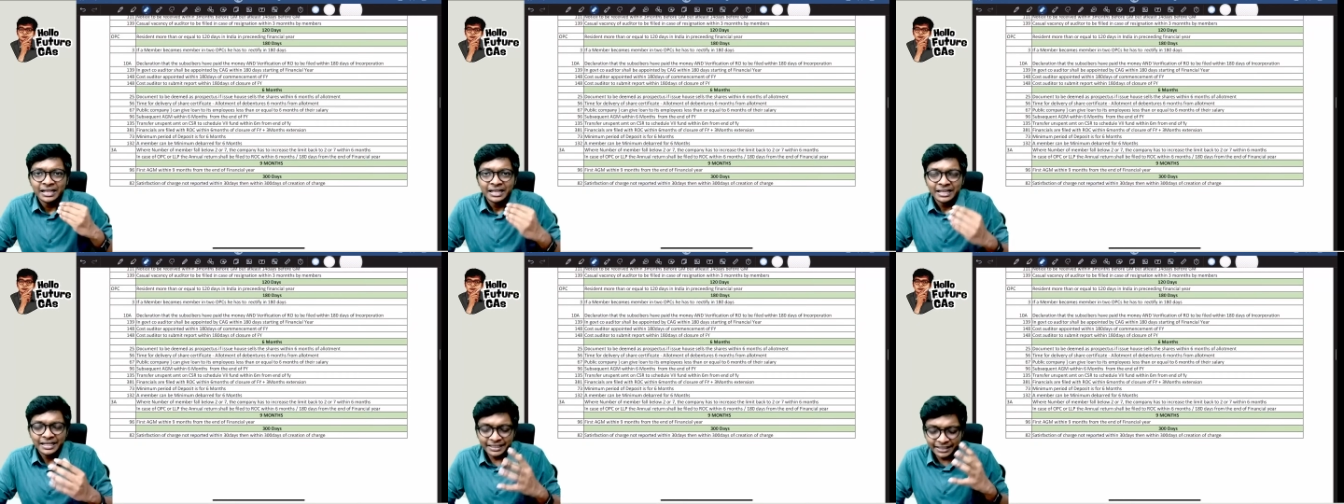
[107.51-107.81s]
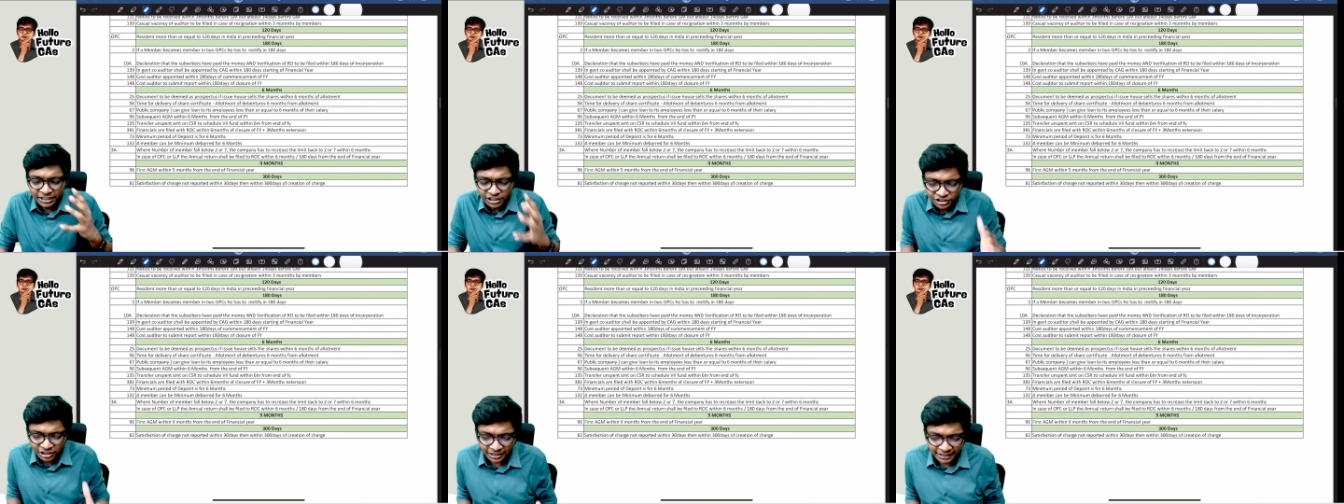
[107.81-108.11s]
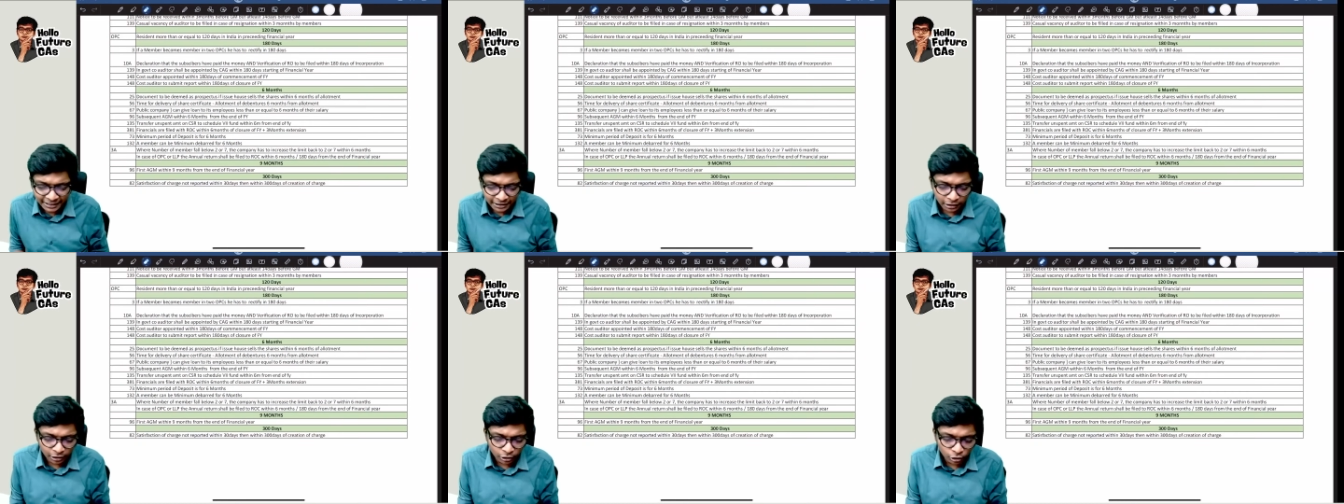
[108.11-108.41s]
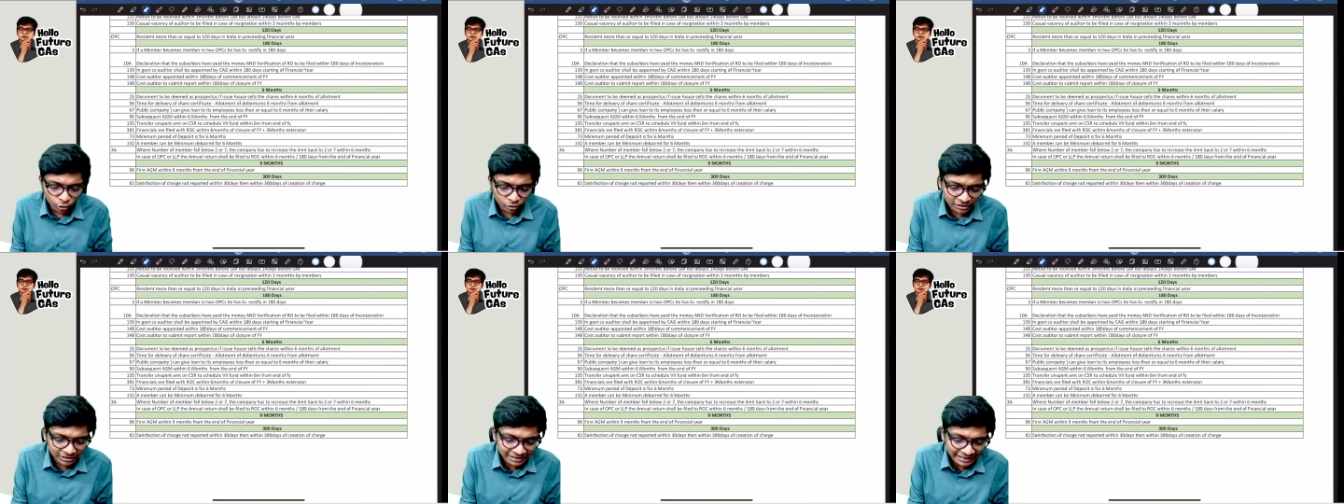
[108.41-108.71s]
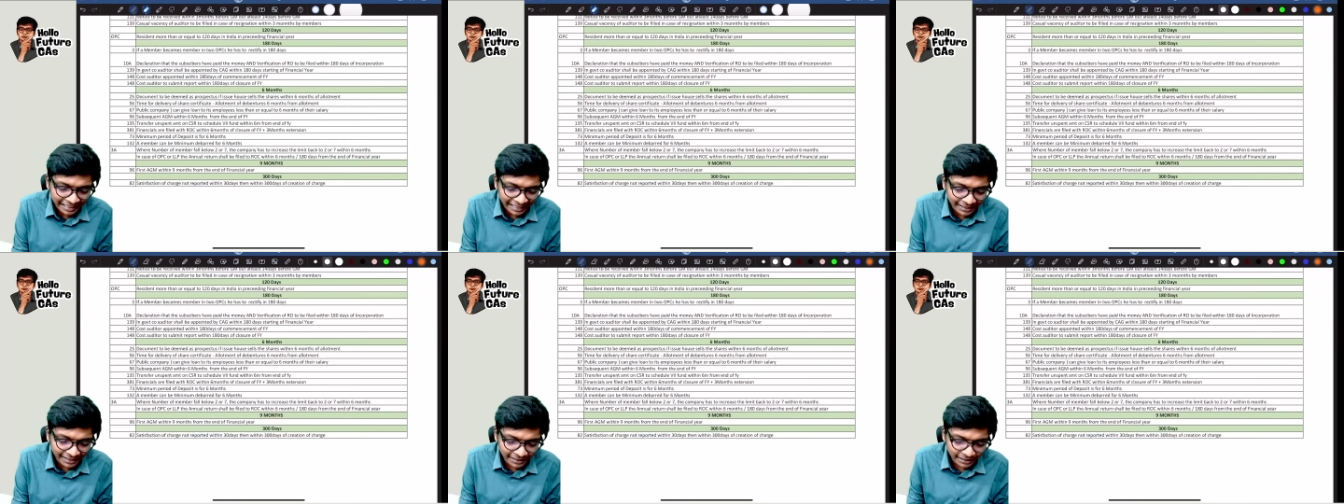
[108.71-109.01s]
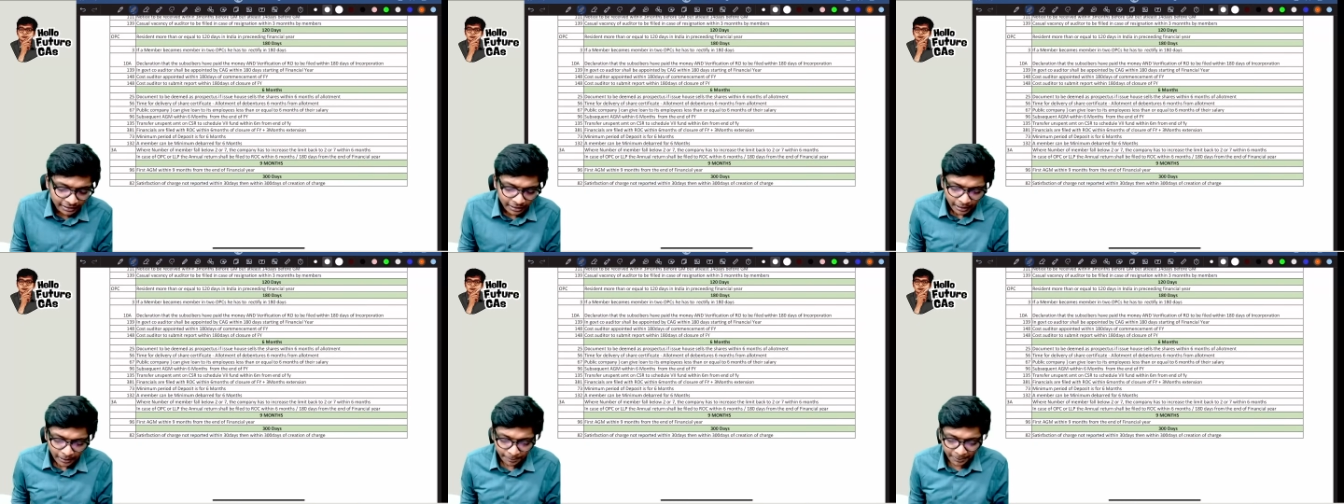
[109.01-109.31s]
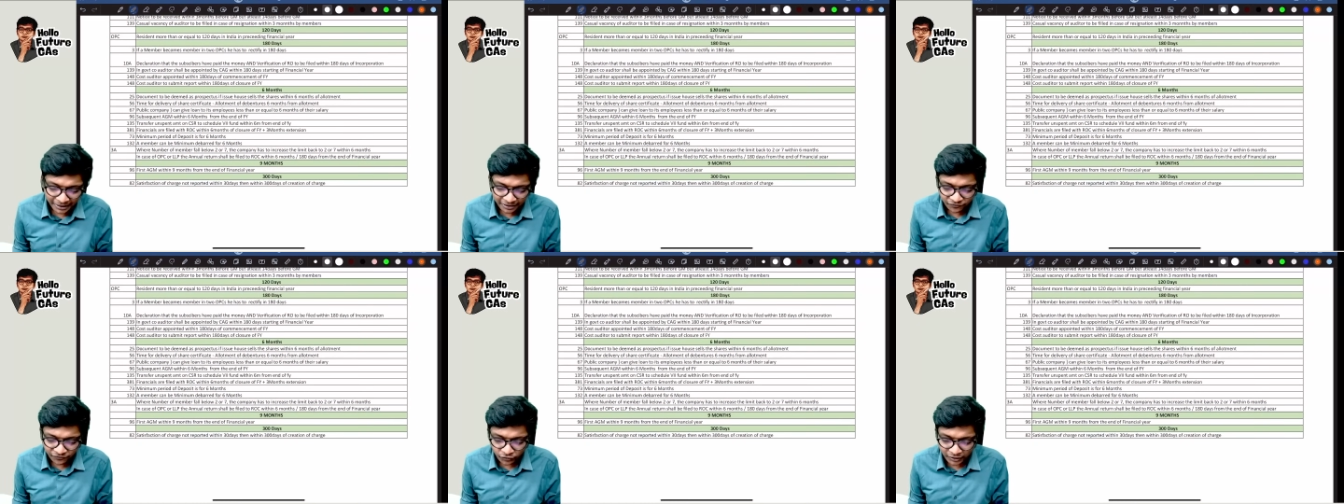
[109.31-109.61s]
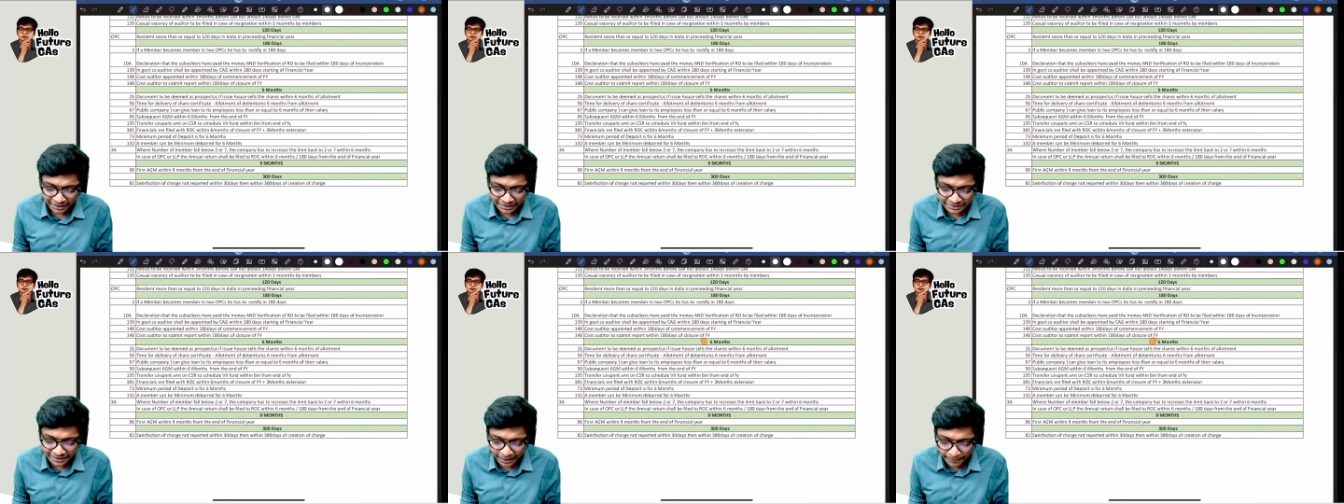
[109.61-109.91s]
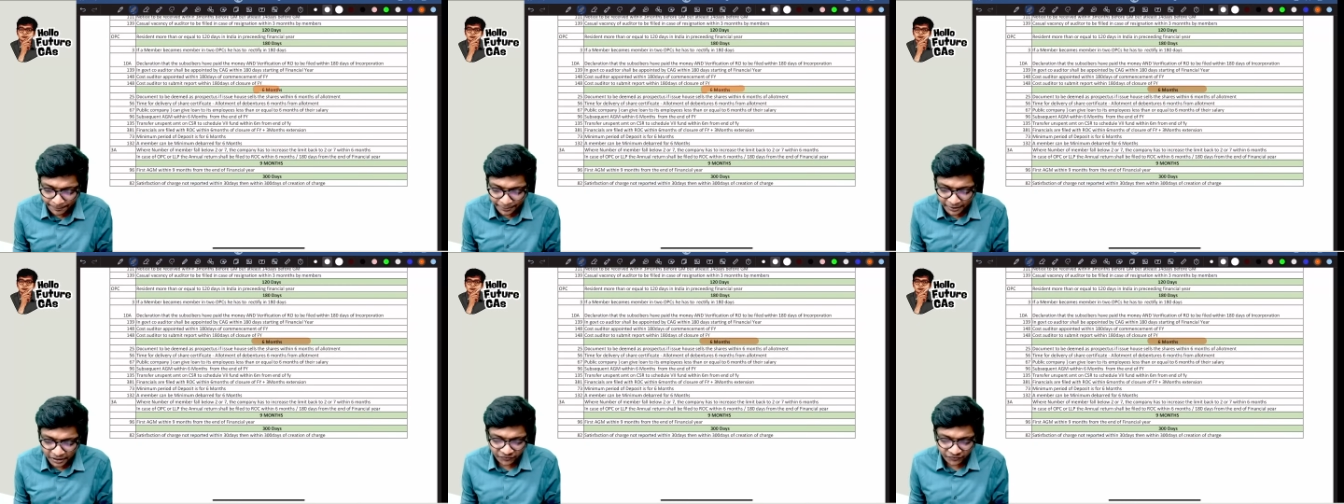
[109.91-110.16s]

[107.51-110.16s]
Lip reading: Initially, it looks scary. But for example,